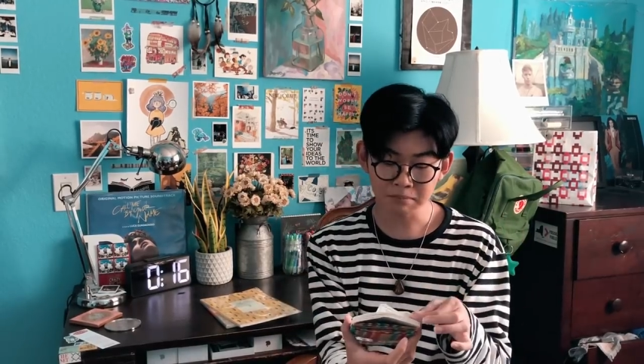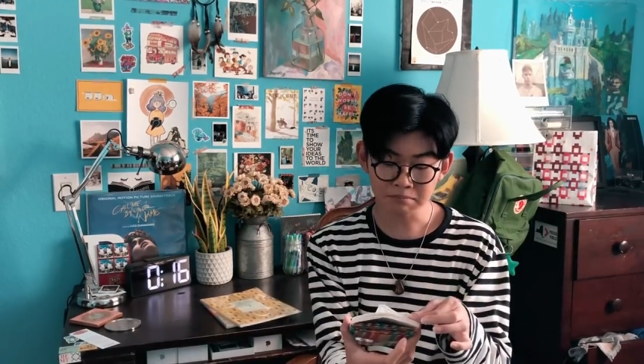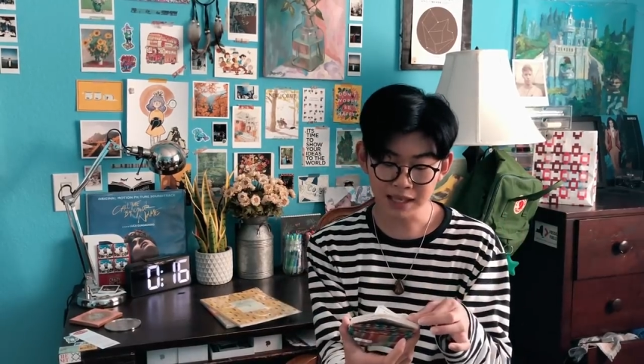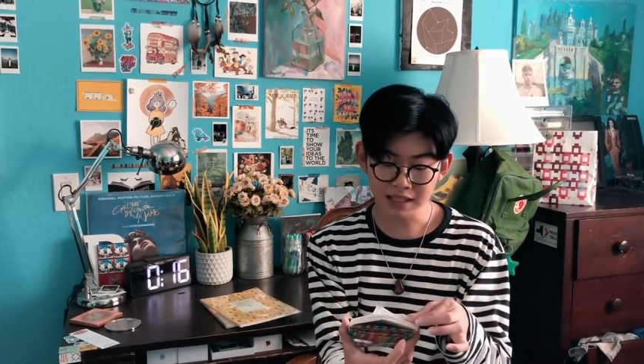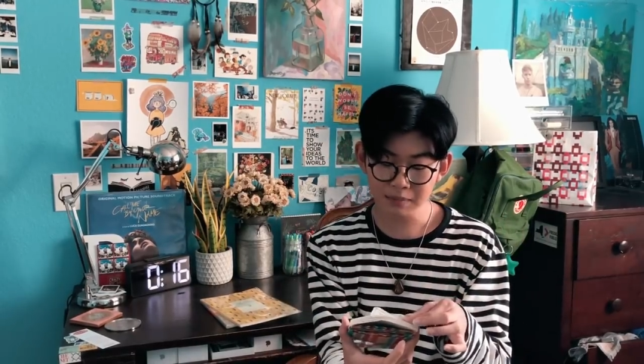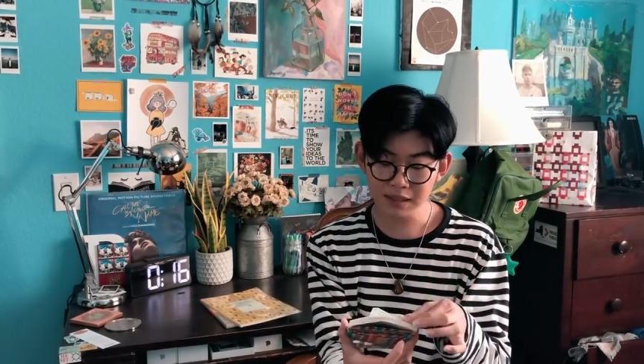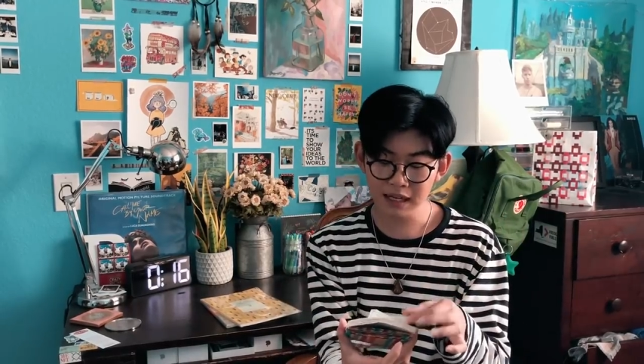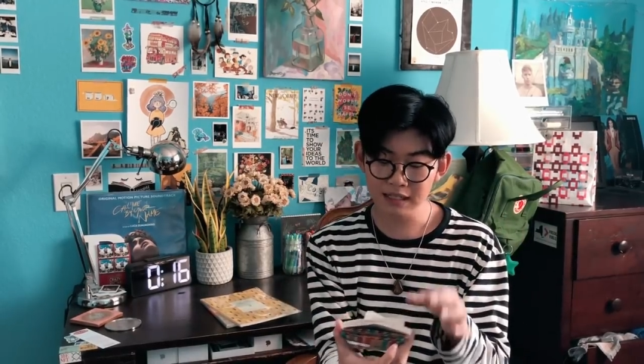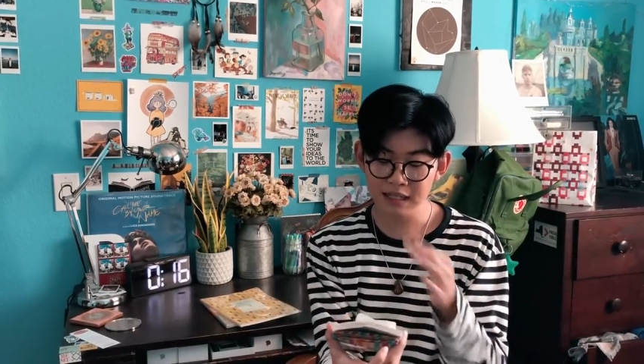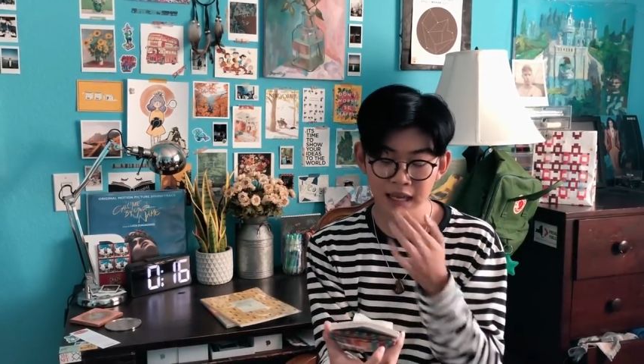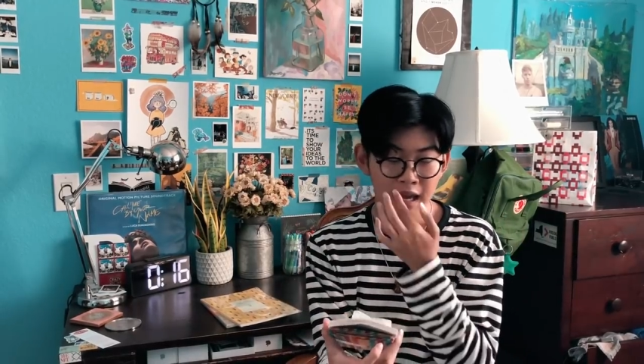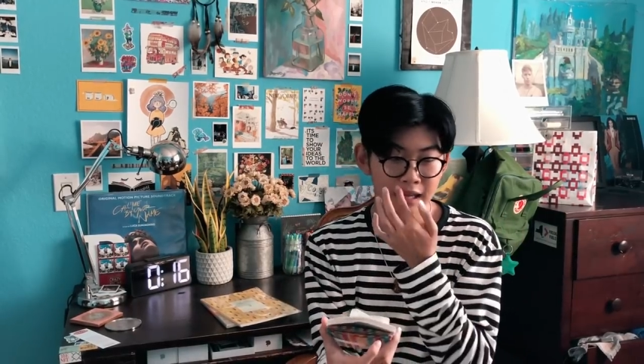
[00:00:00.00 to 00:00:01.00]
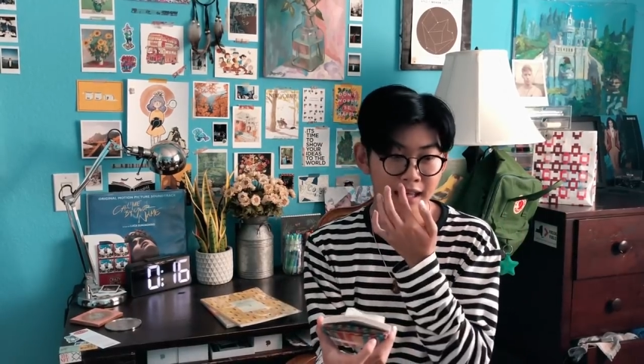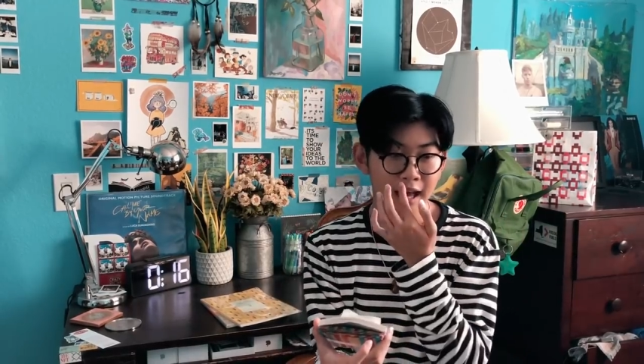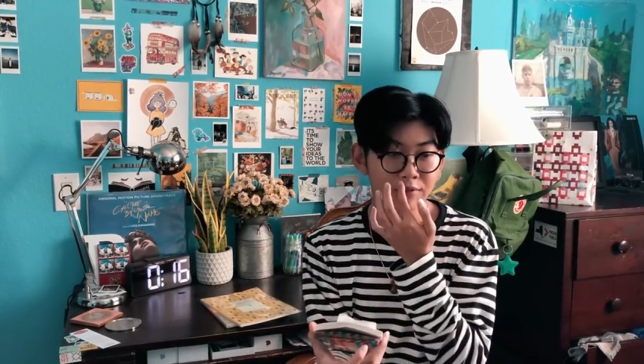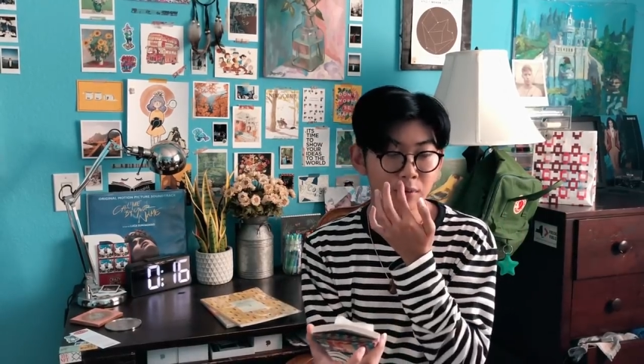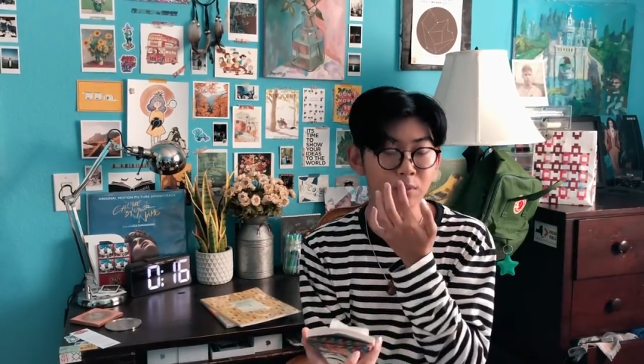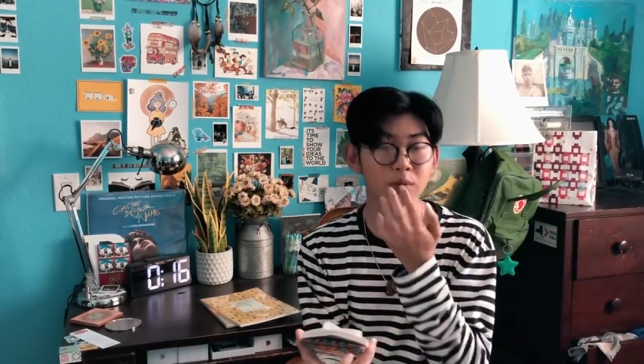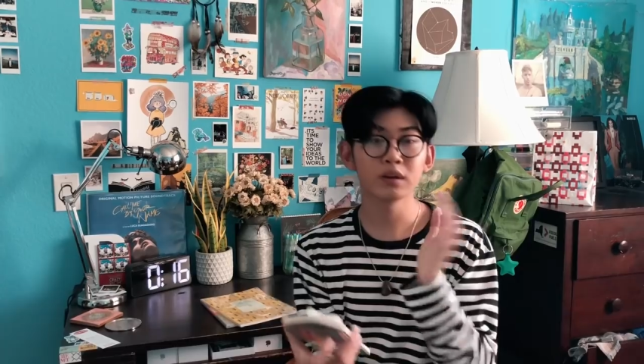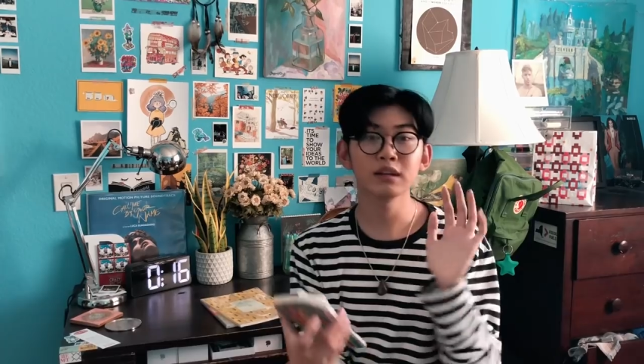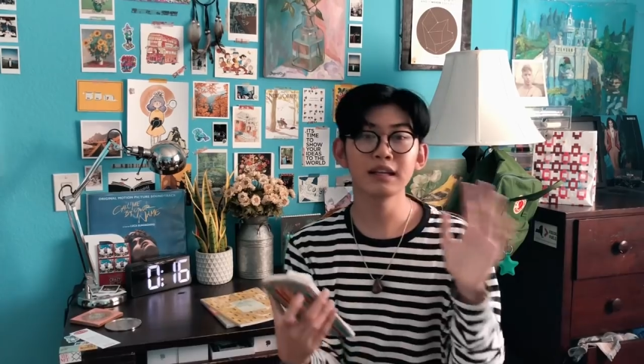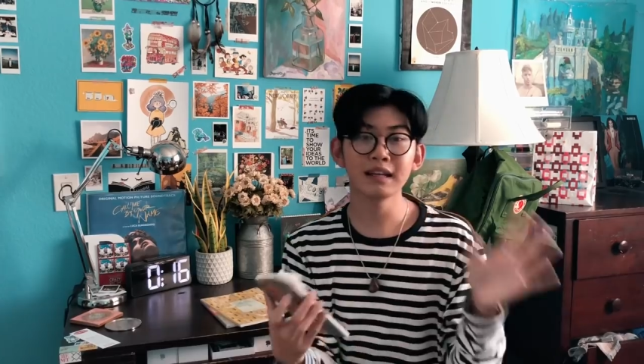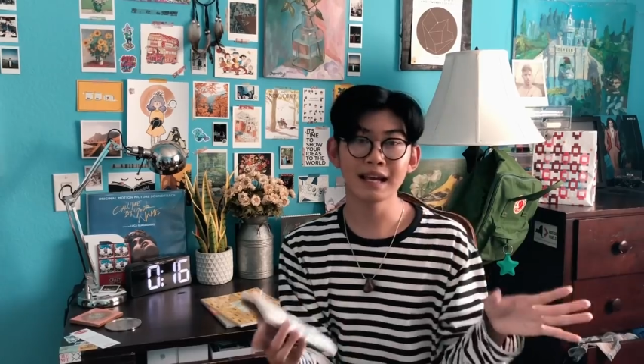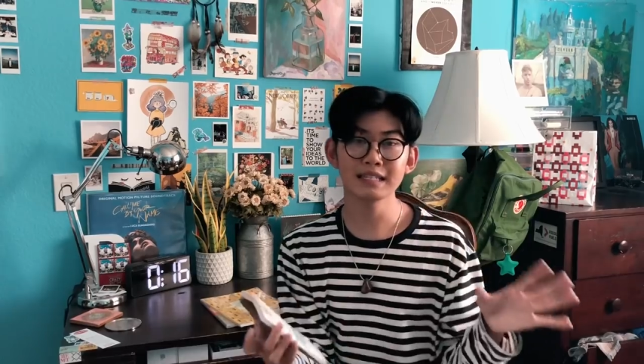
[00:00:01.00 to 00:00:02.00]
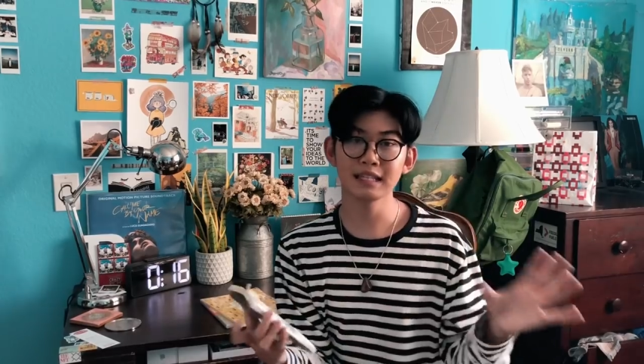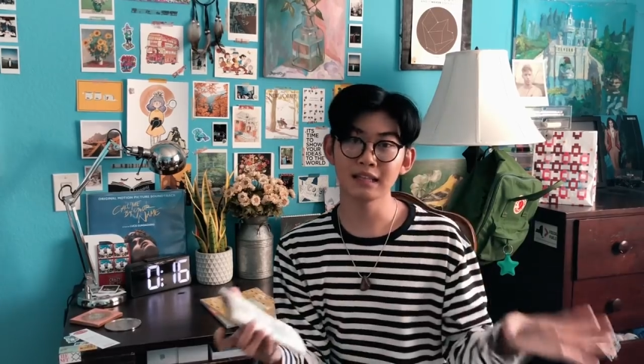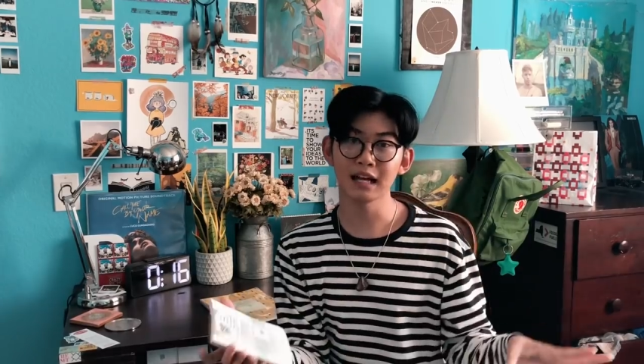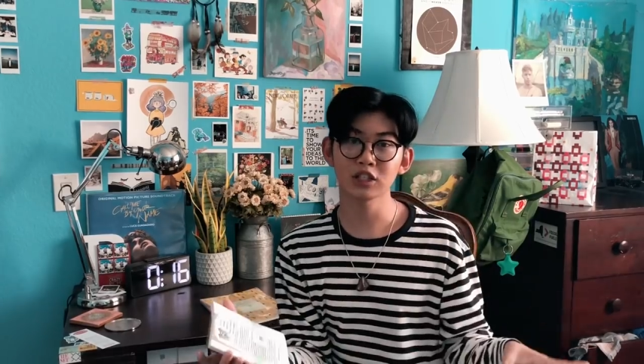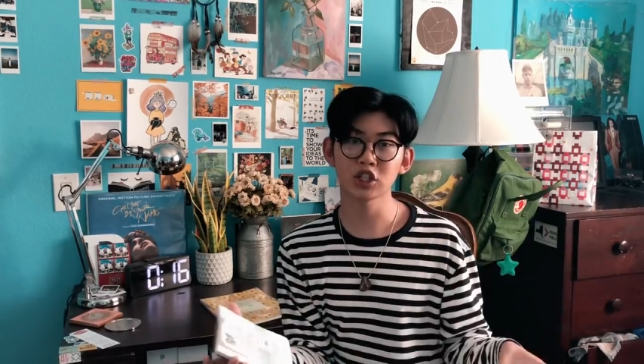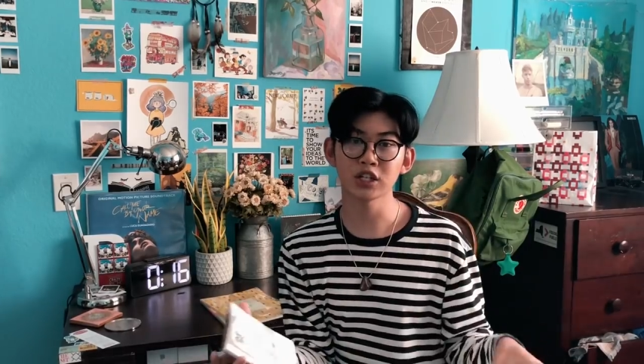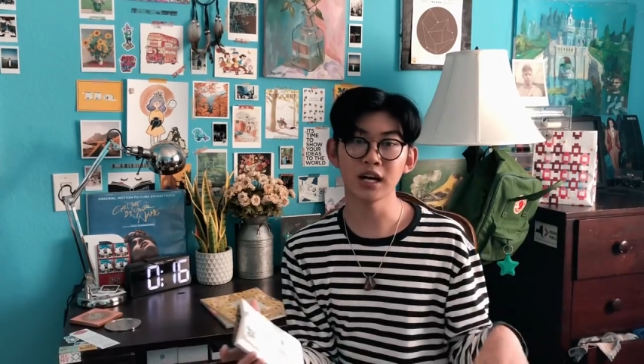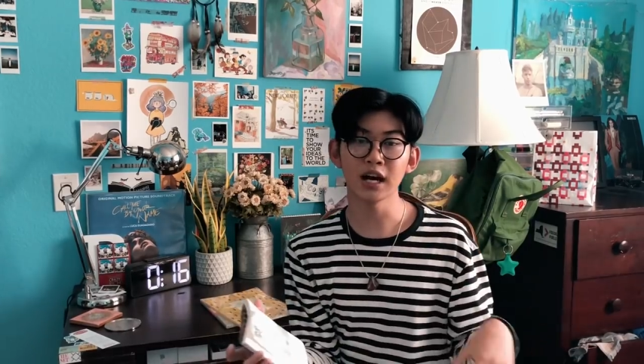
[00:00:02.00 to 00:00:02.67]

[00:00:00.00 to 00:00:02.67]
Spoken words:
mainly because they have a really nice selection